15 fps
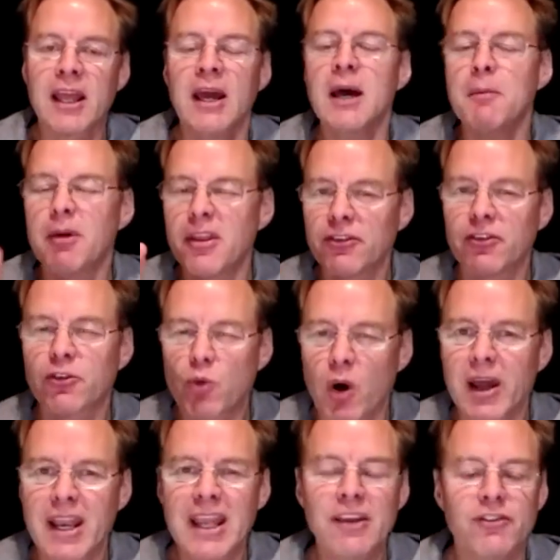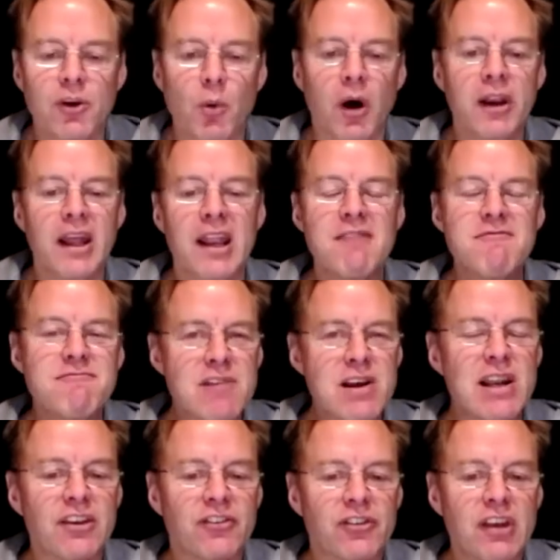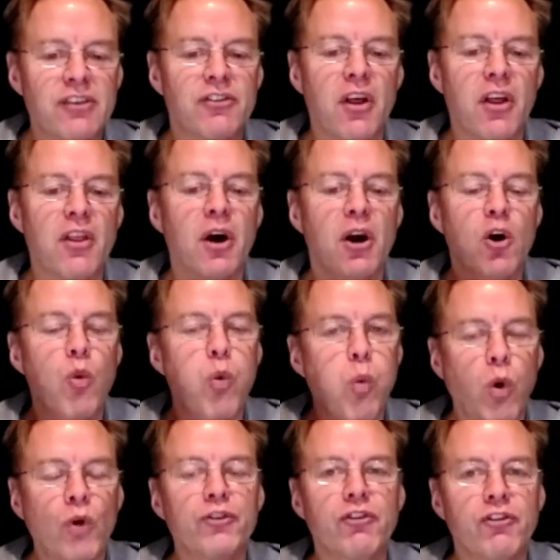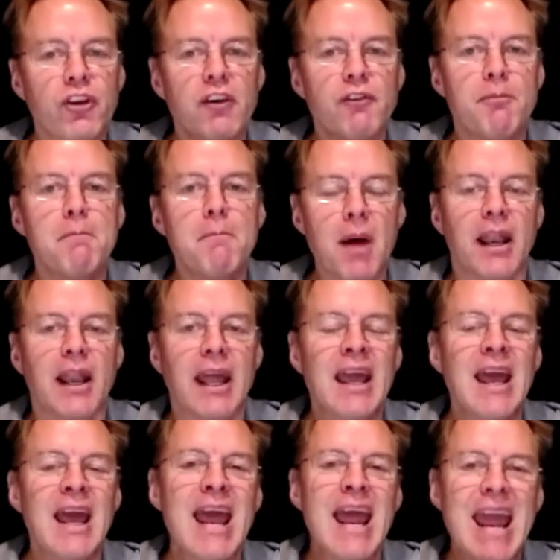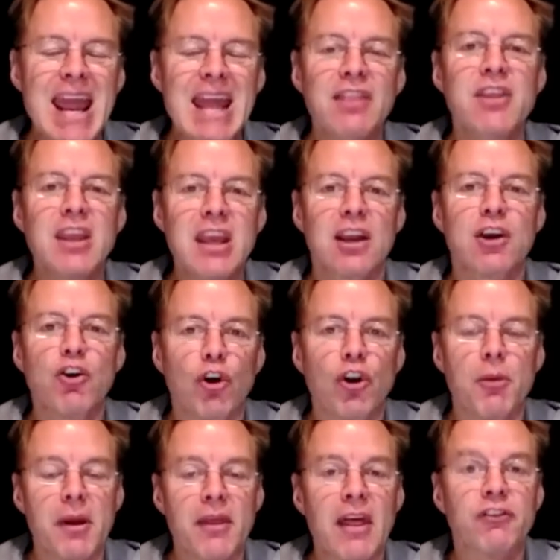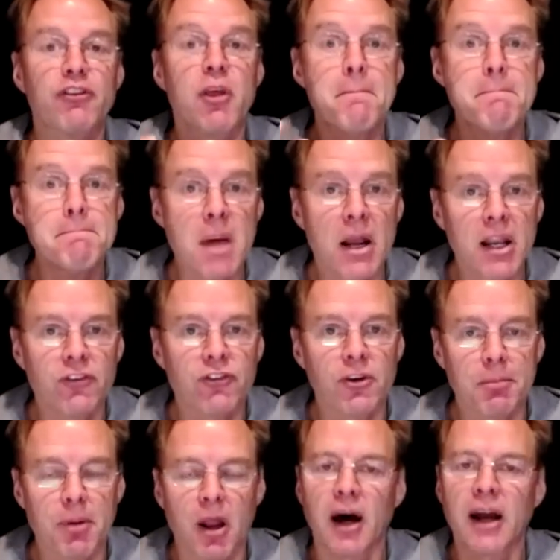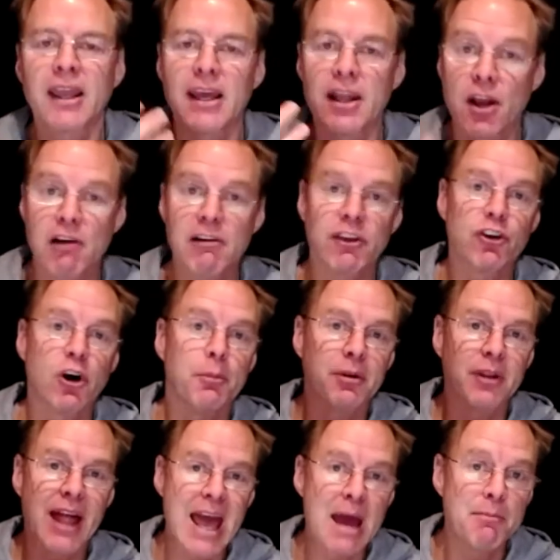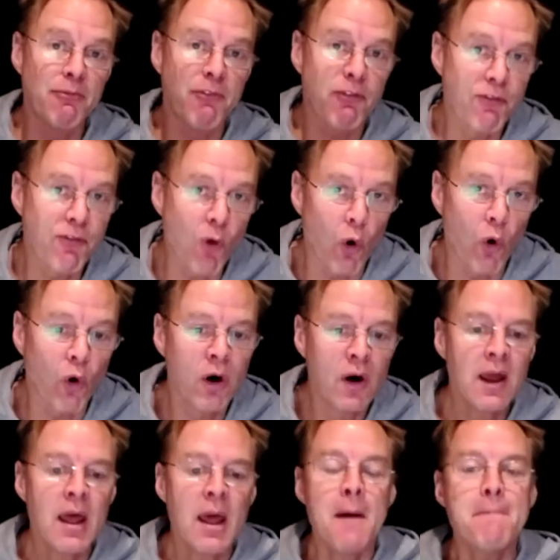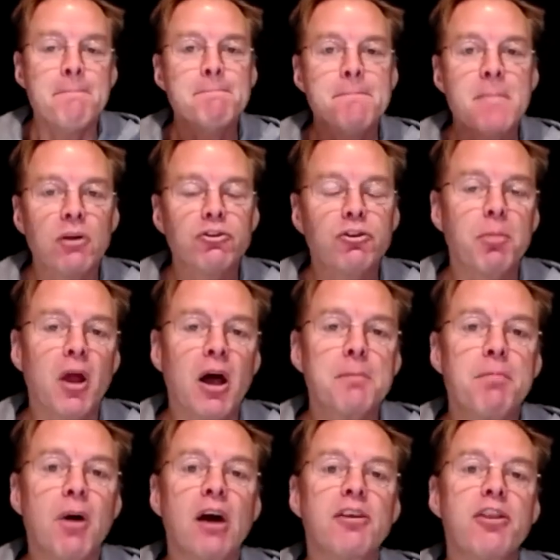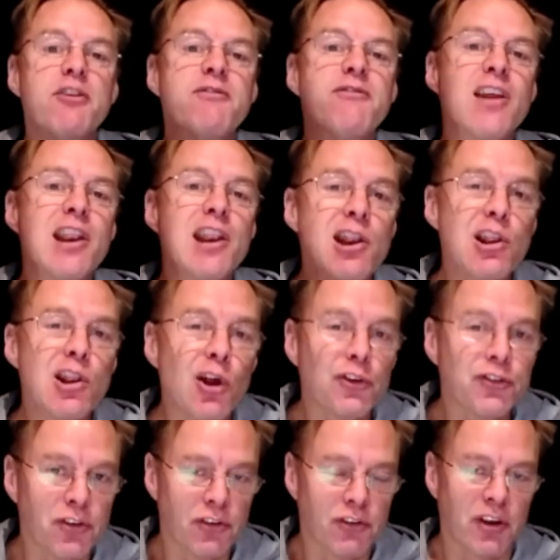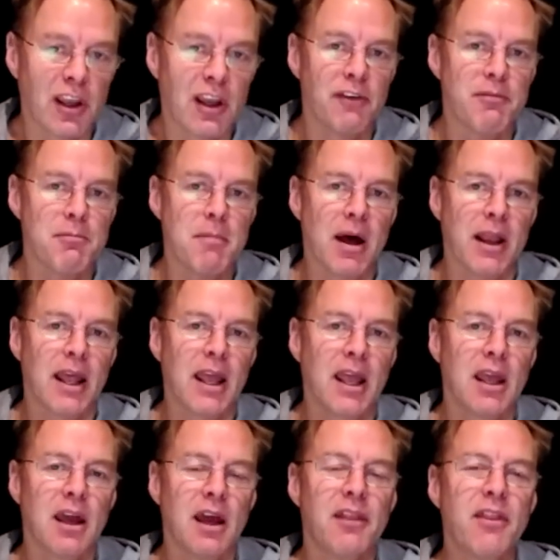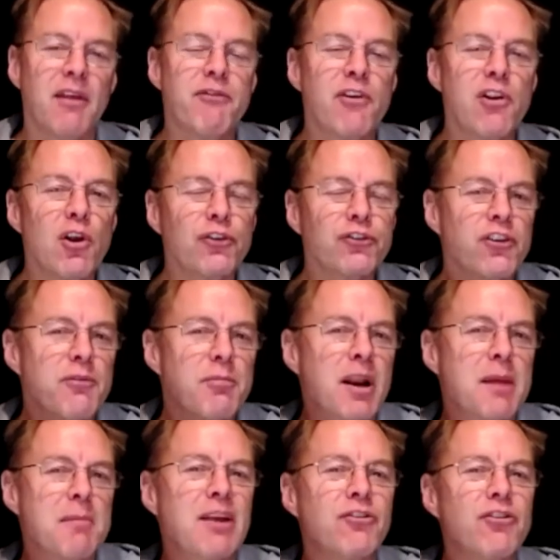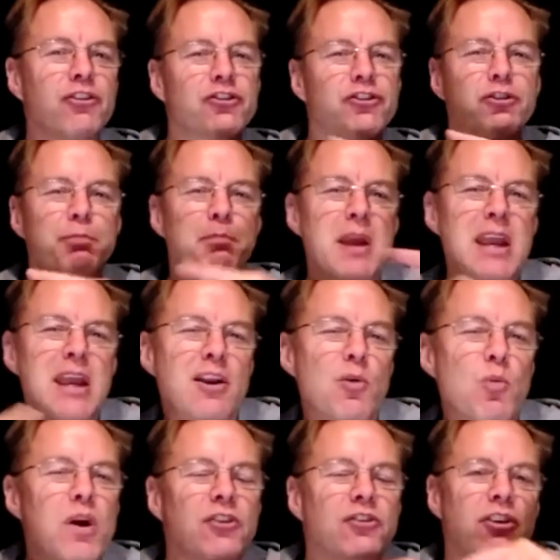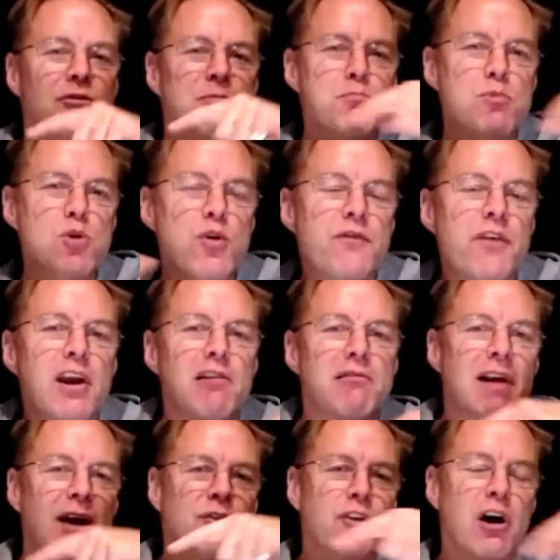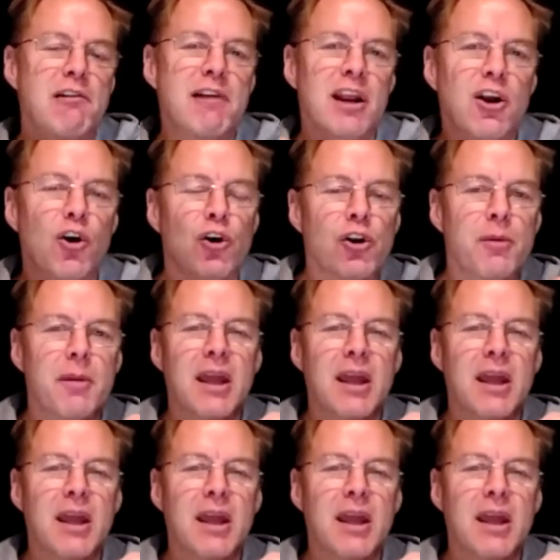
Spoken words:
but this is quite an easy one, and it really says that the quantity of money in the economy, that's the money supply, in our example M4, multiplied by the velocity of money, and the velocity of money means the speed at which it's moving around our economy.